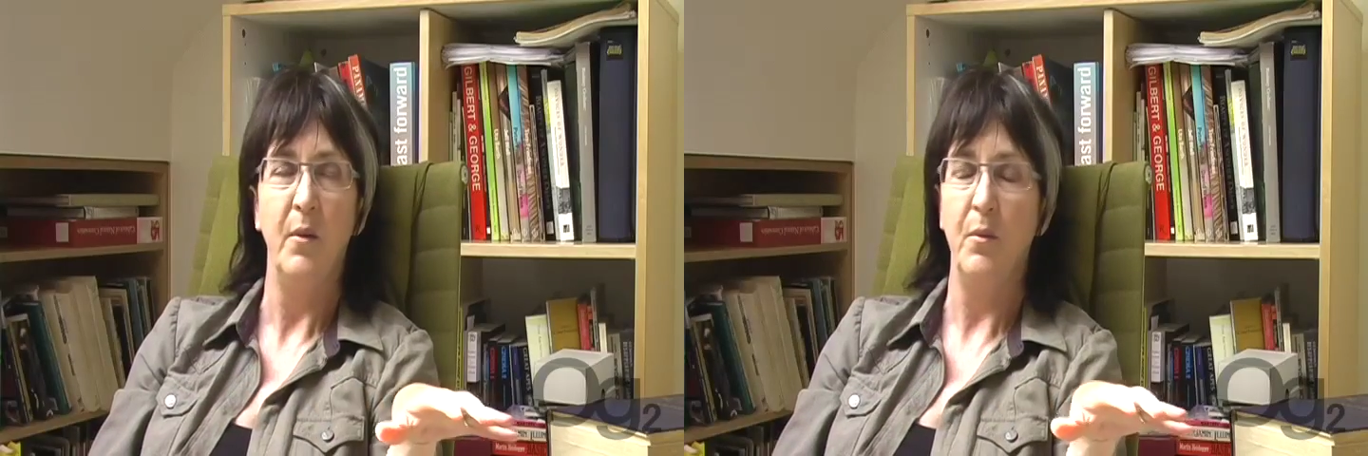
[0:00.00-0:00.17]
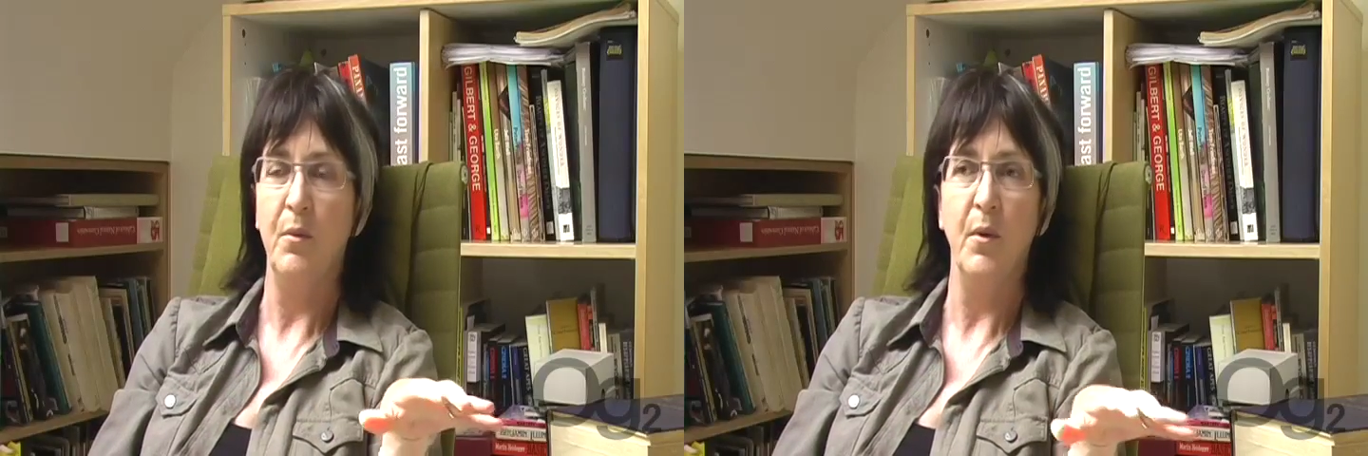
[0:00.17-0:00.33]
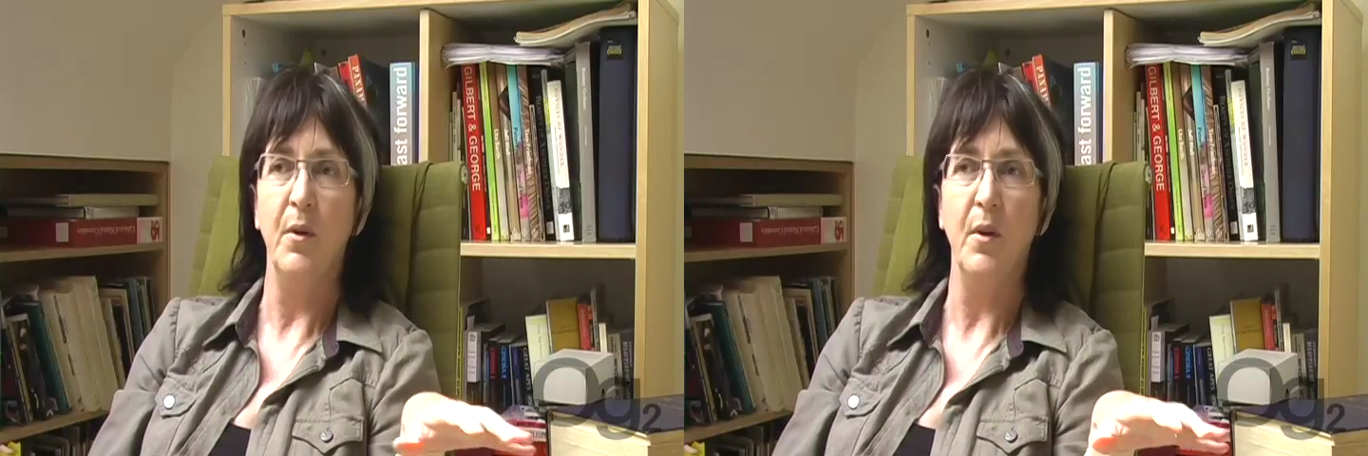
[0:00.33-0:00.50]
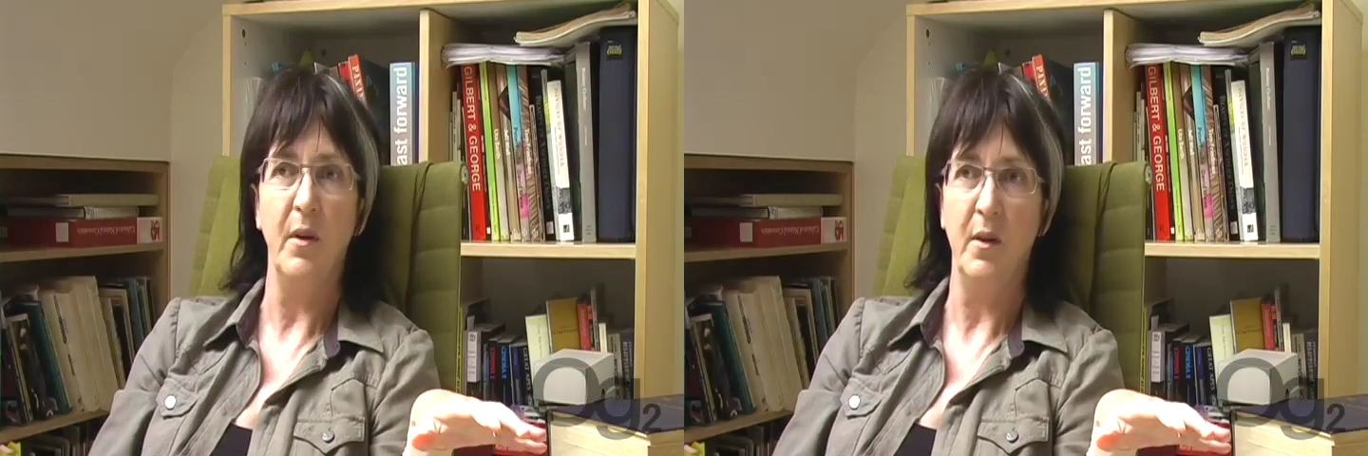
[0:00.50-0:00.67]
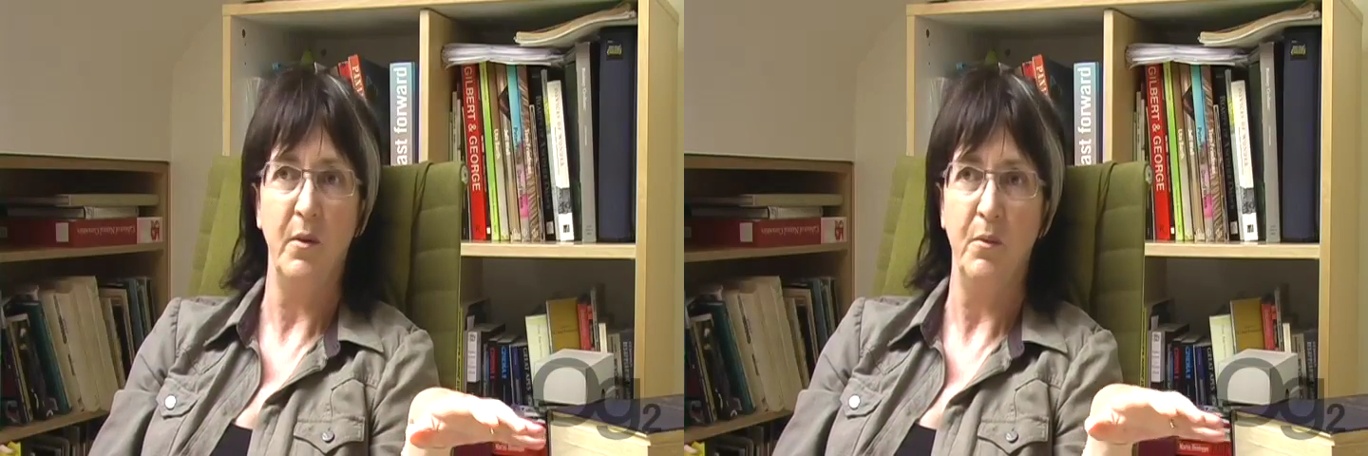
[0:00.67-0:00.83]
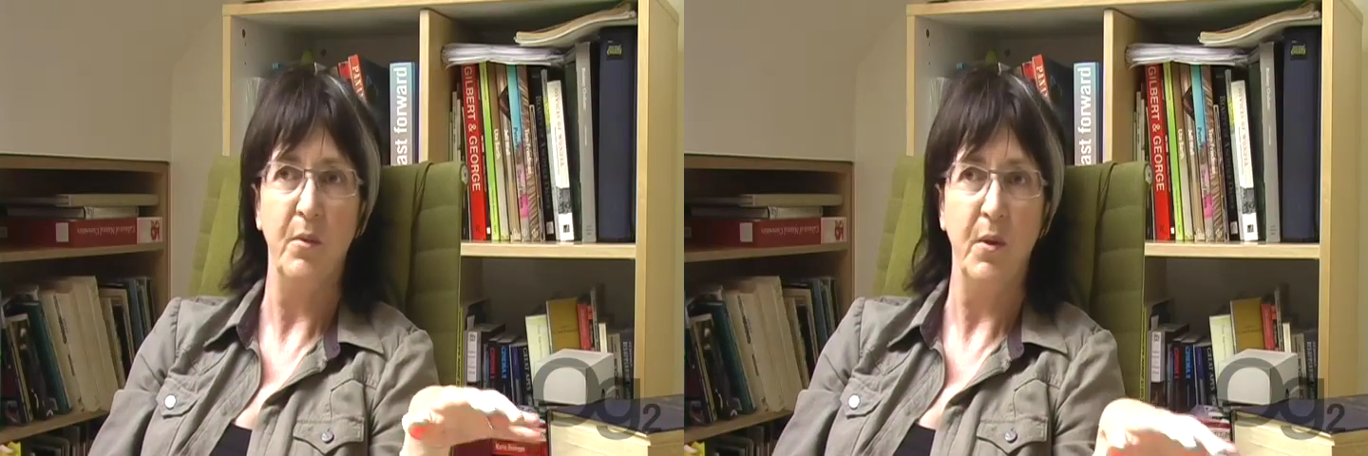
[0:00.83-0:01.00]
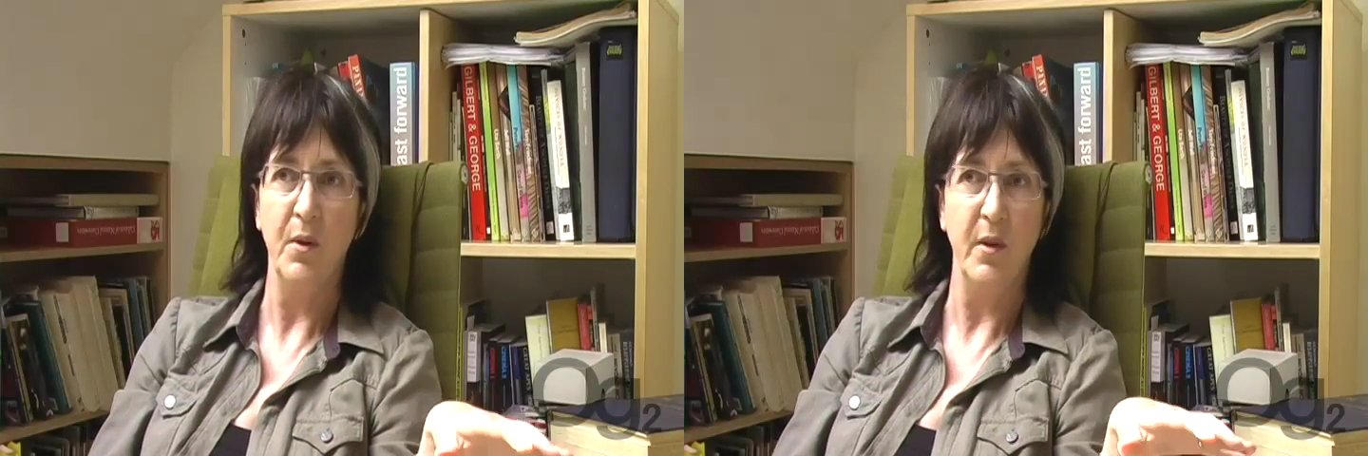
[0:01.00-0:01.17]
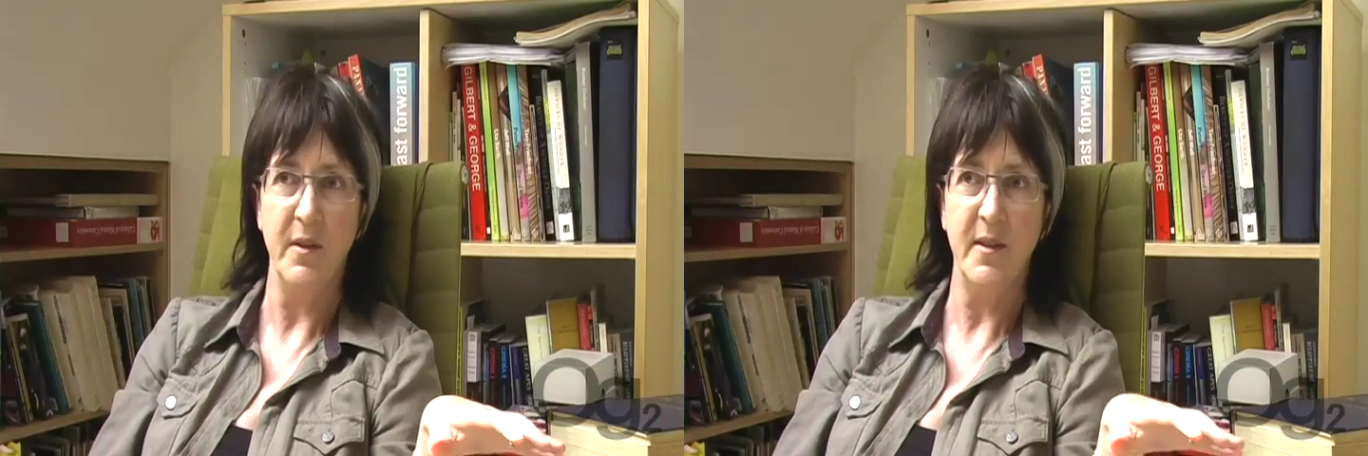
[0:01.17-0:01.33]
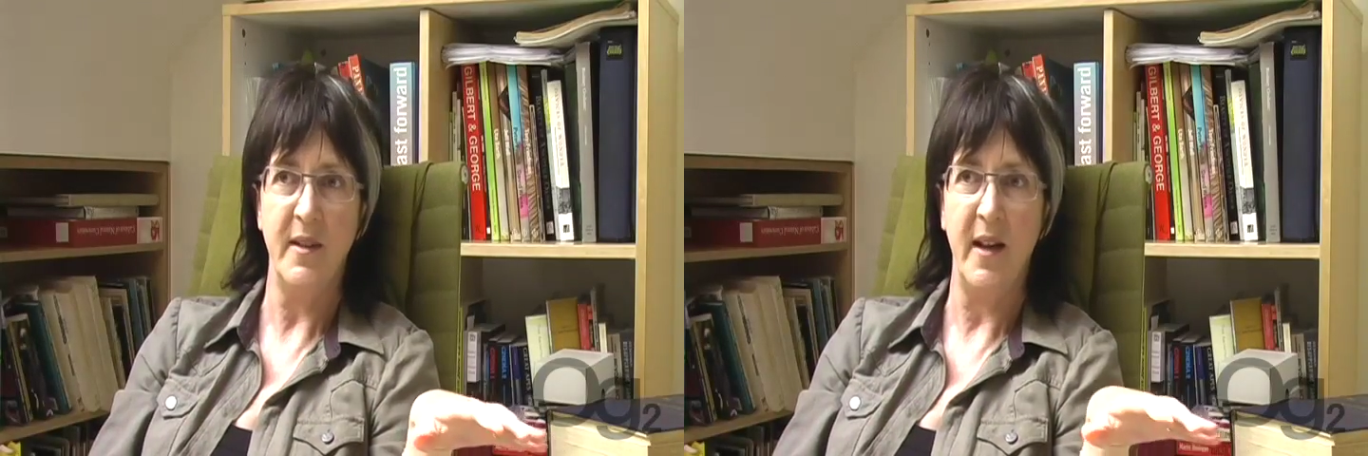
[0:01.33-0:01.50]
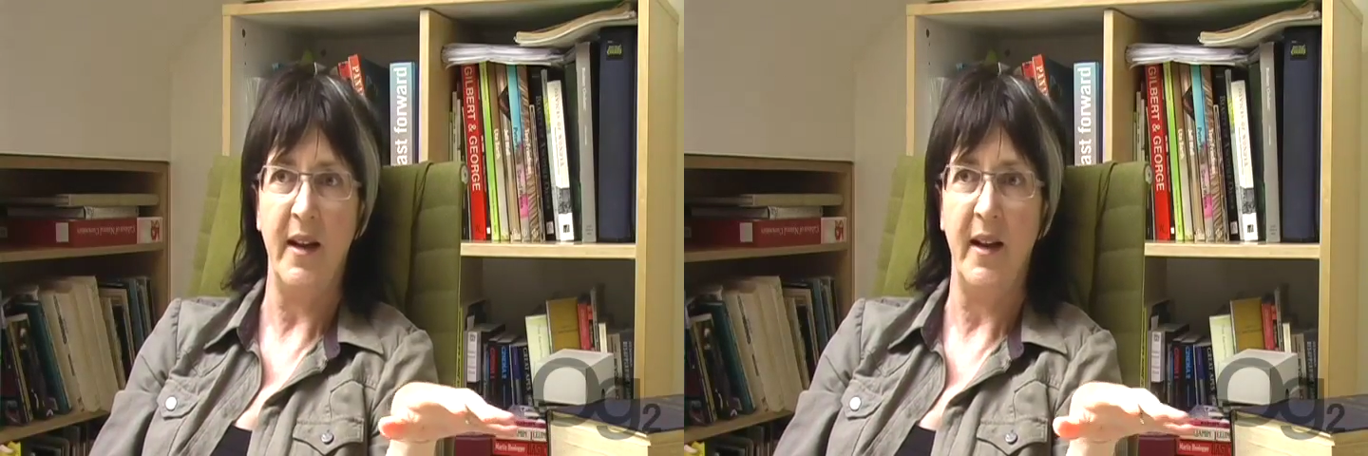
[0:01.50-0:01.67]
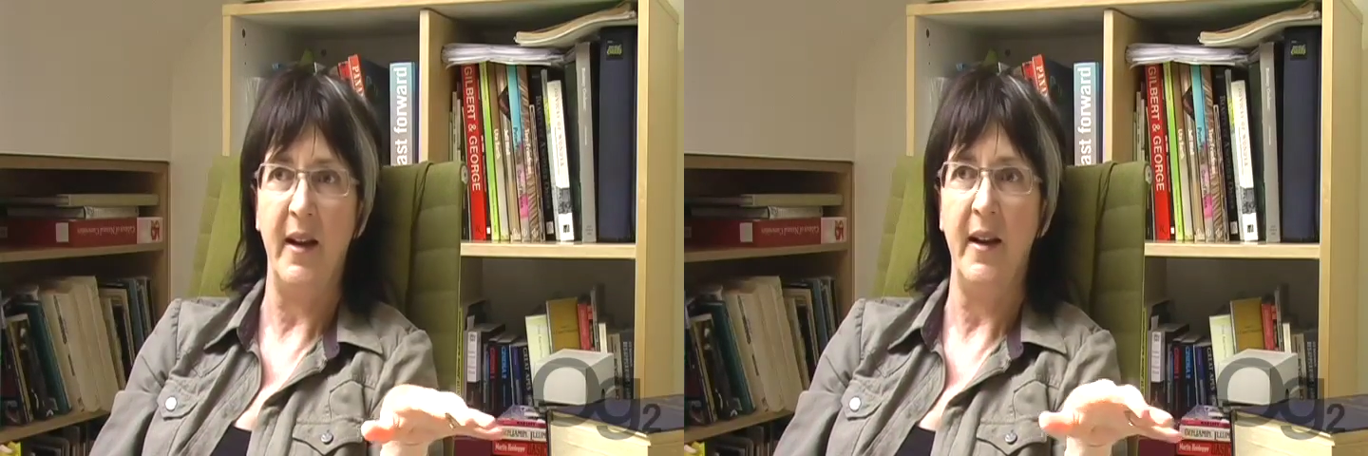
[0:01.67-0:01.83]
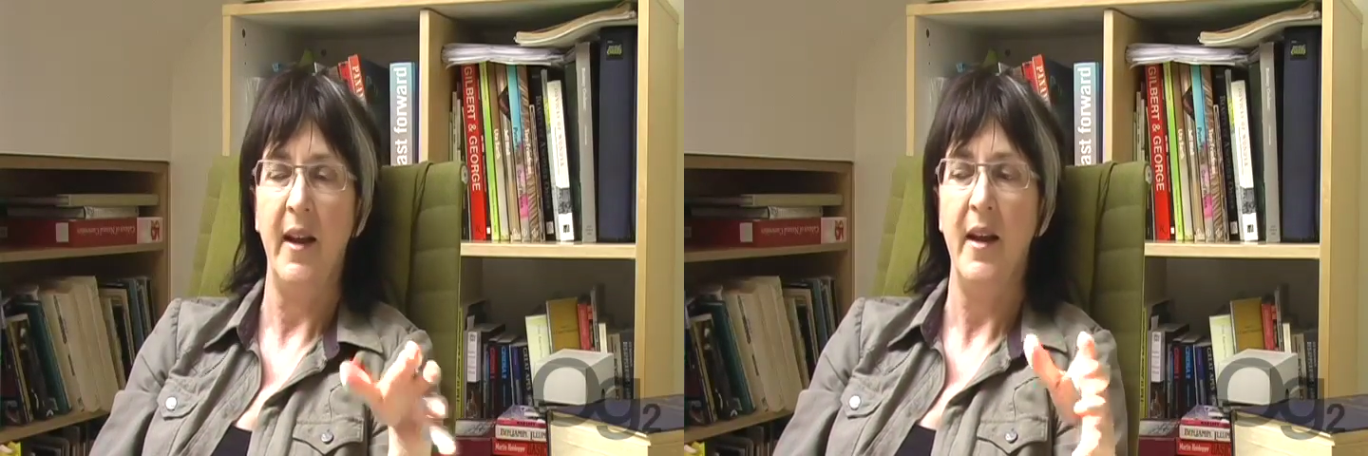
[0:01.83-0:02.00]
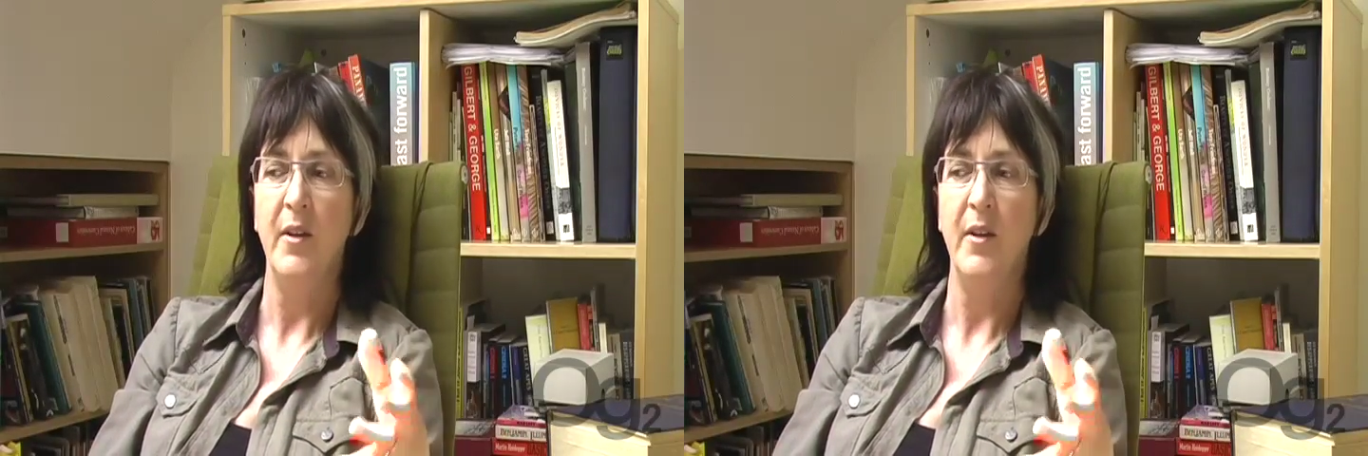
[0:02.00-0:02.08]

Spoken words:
rural setting,